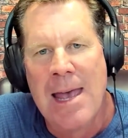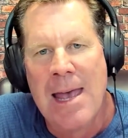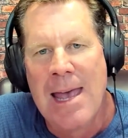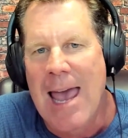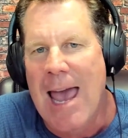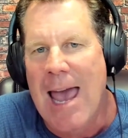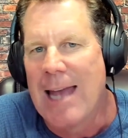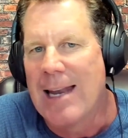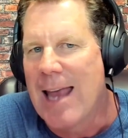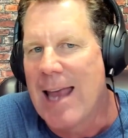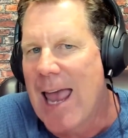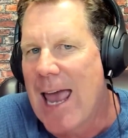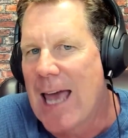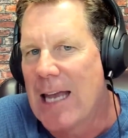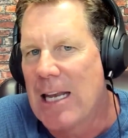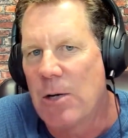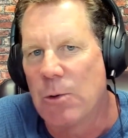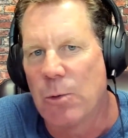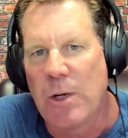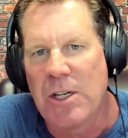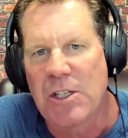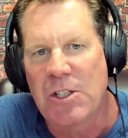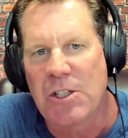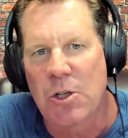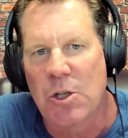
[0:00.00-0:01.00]
And any
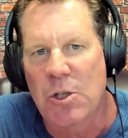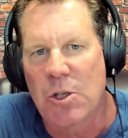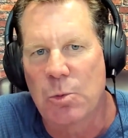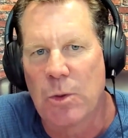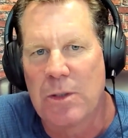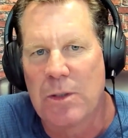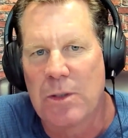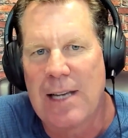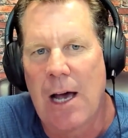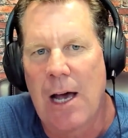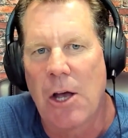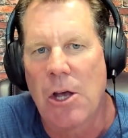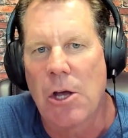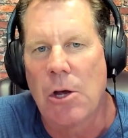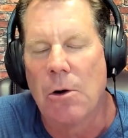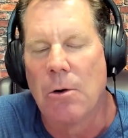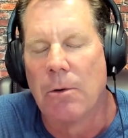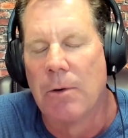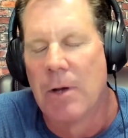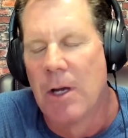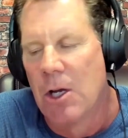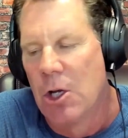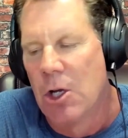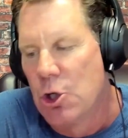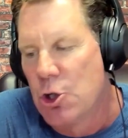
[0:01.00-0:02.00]
research will tell you
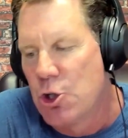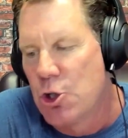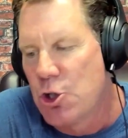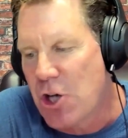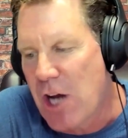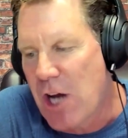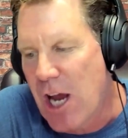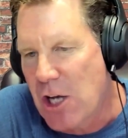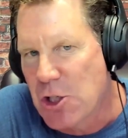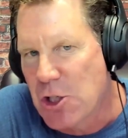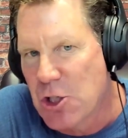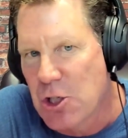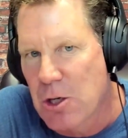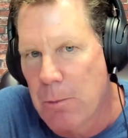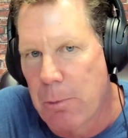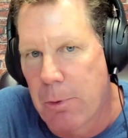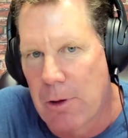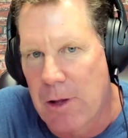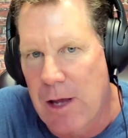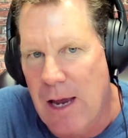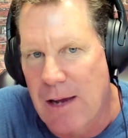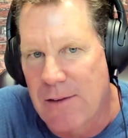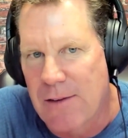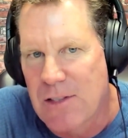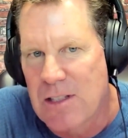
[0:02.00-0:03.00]
change your
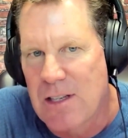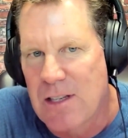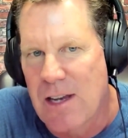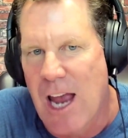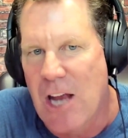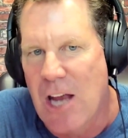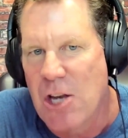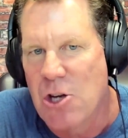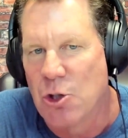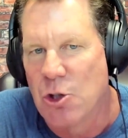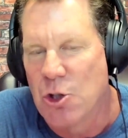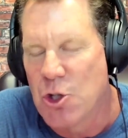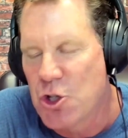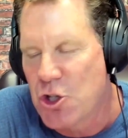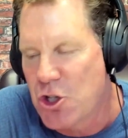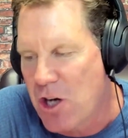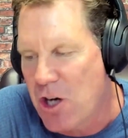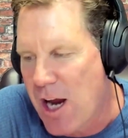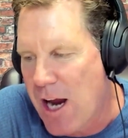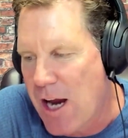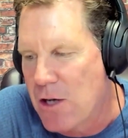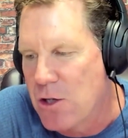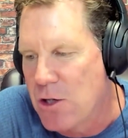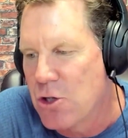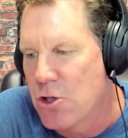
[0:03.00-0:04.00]
beliefs and you'll
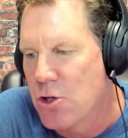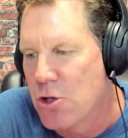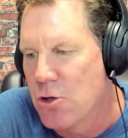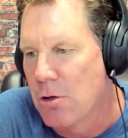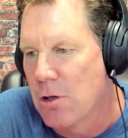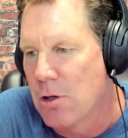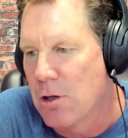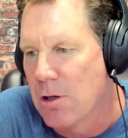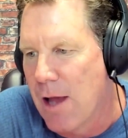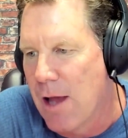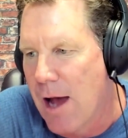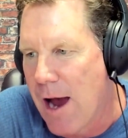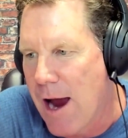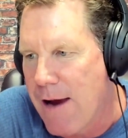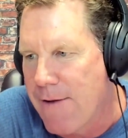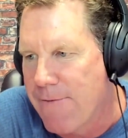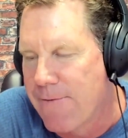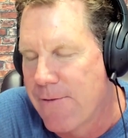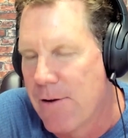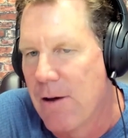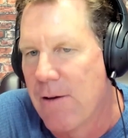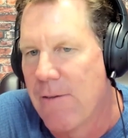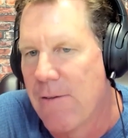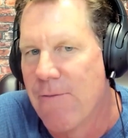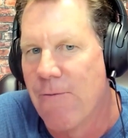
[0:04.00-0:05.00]
change your
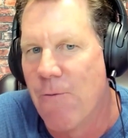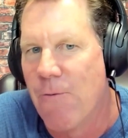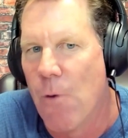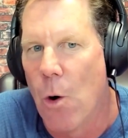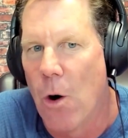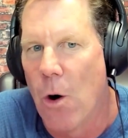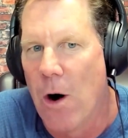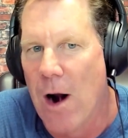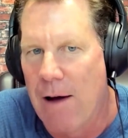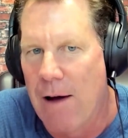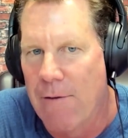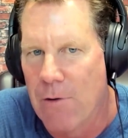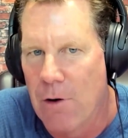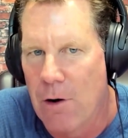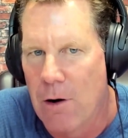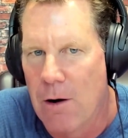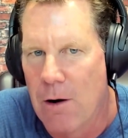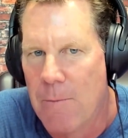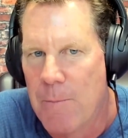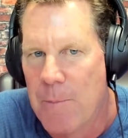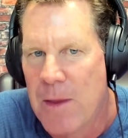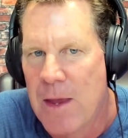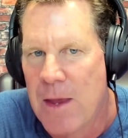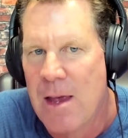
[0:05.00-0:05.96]
life forever.